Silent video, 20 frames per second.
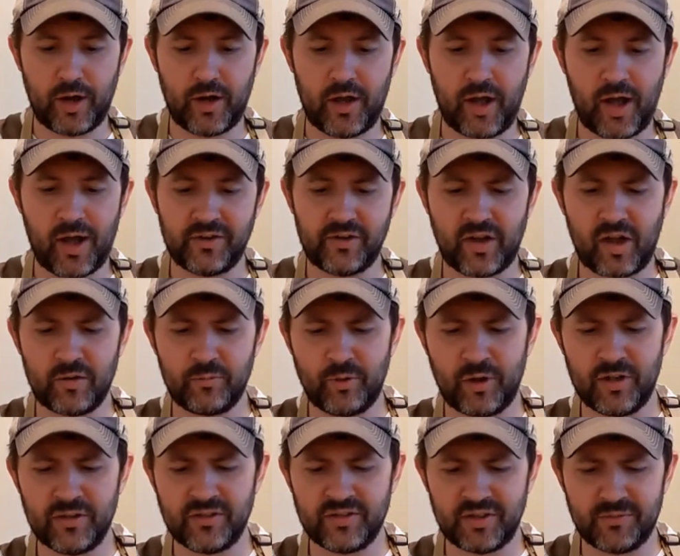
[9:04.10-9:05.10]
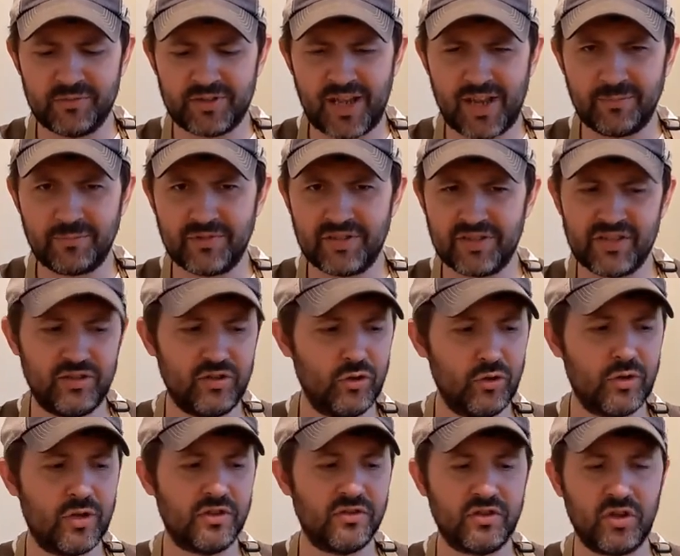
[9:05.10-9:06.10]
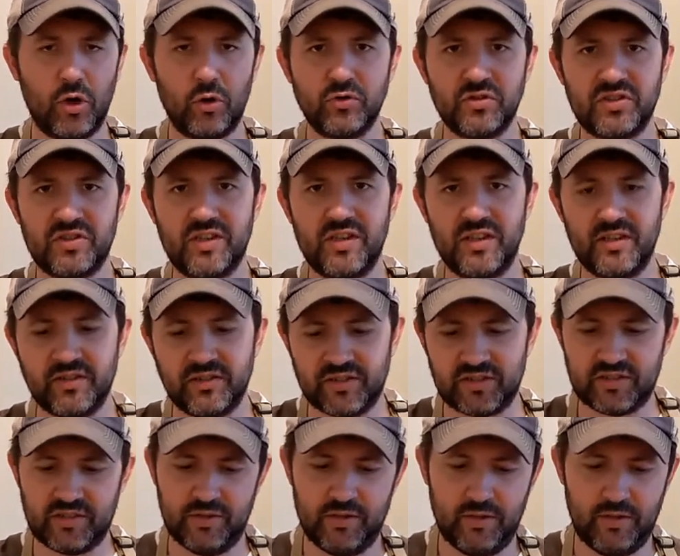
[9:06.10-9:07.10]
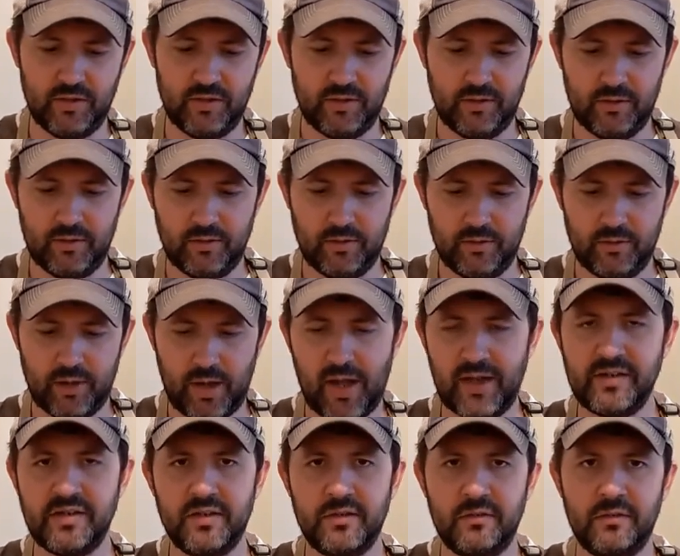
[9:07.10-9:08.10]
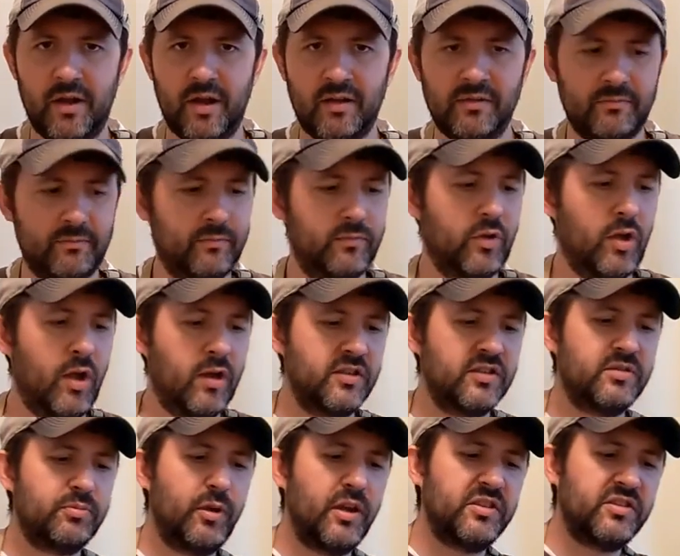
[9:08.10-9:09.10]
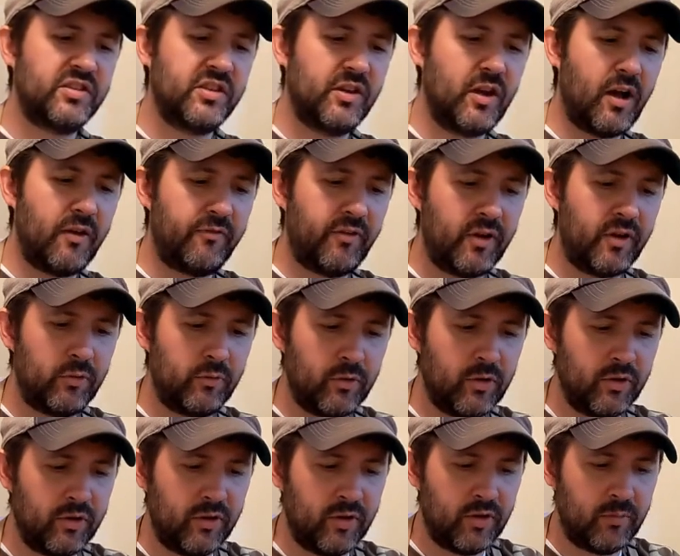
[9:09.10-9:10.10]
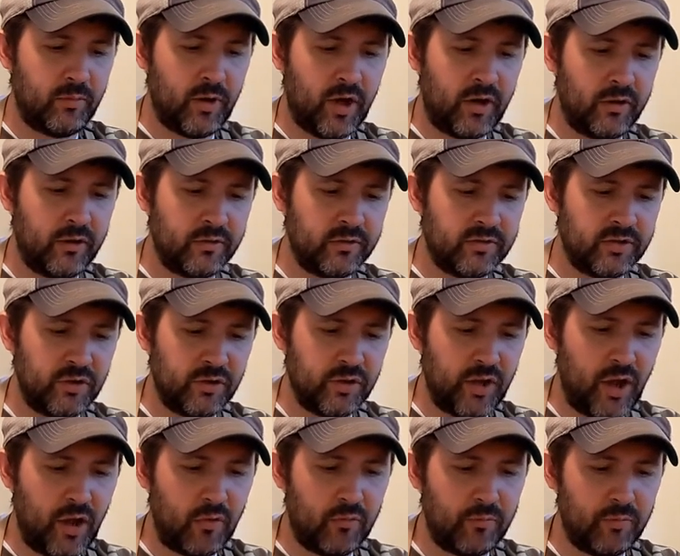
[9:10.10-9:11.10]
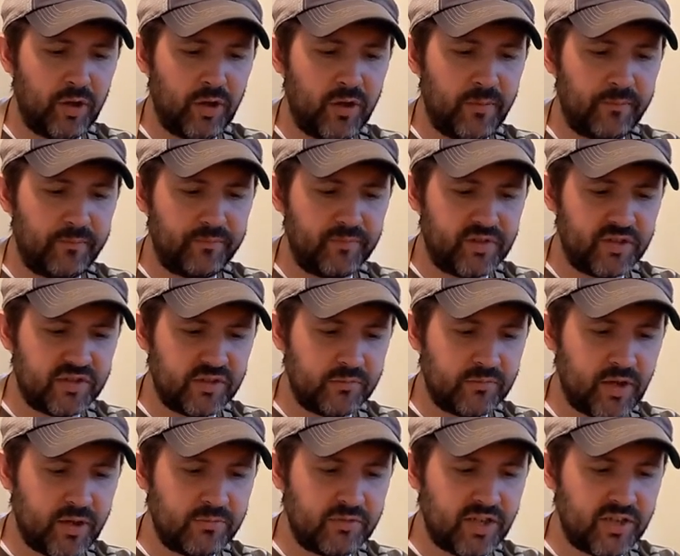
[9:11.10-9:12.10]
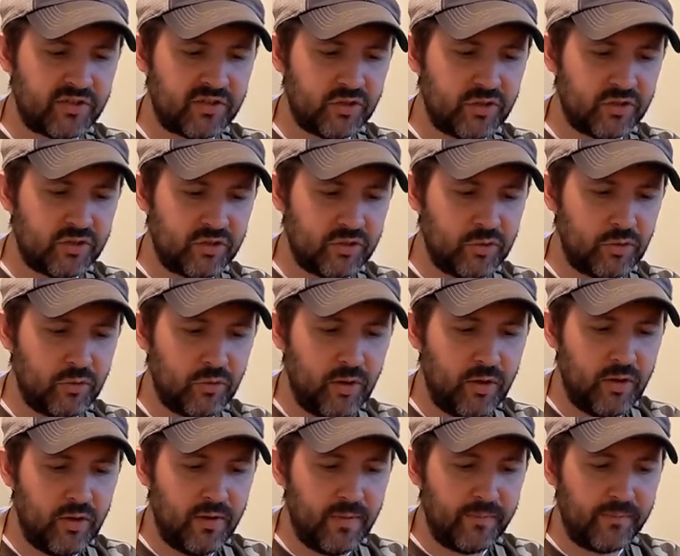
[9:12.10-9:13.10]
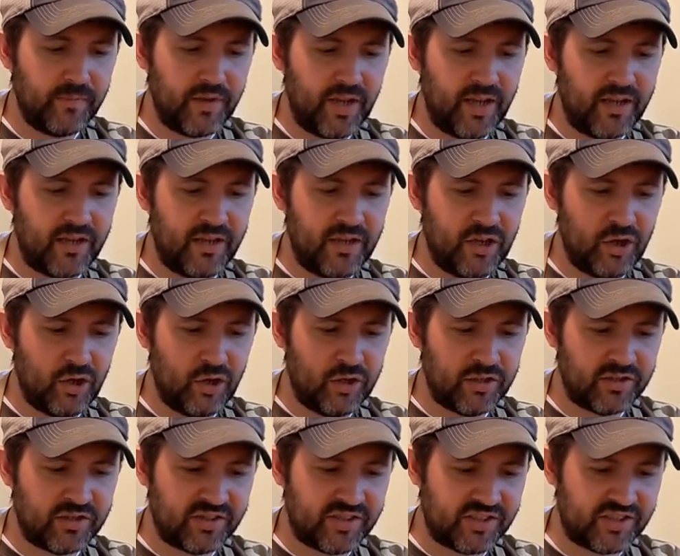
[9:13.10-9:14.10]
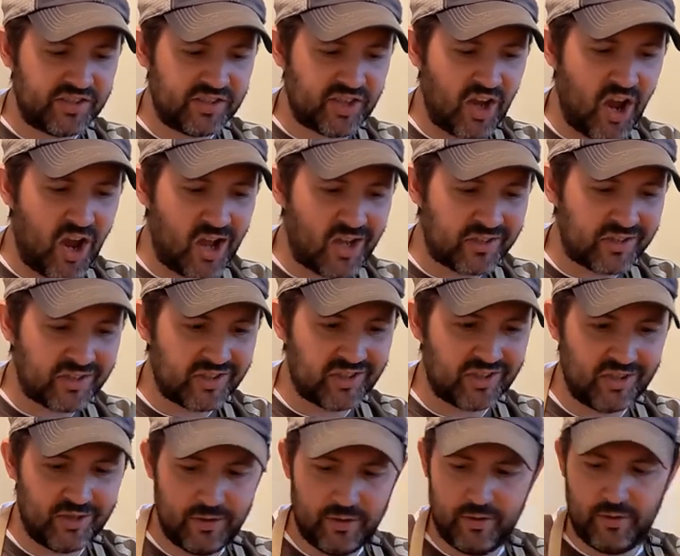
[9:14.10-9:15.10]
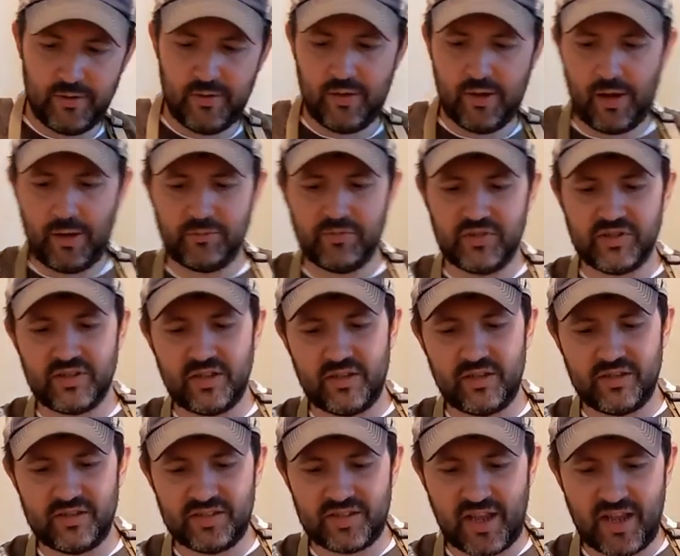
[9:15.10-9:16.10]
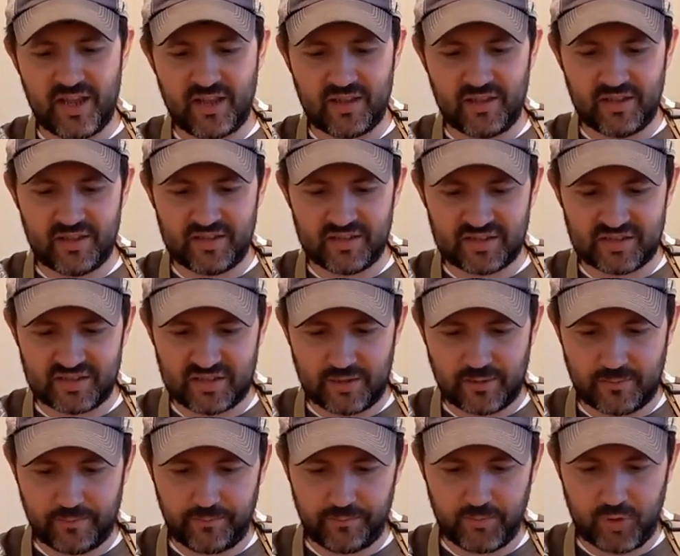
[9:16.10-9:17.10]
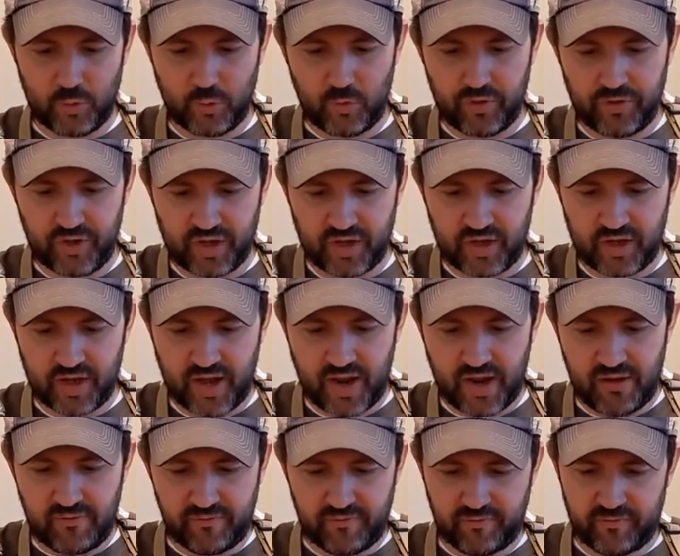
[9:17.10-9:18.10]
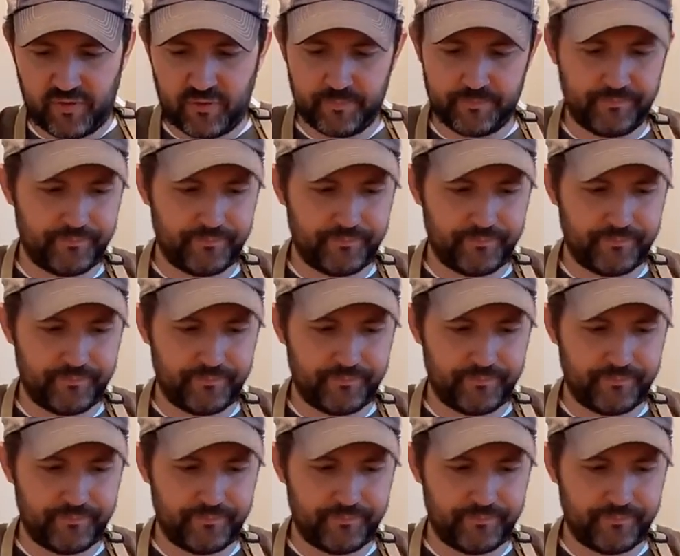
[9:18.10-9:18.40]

got a hot dog bun. Sometimes you can toast these. I didn't. I kind of spaced it off. I didn't really think about it until now. But sometimes that's good too. And here is the sauce. I'm just going to take this with a knife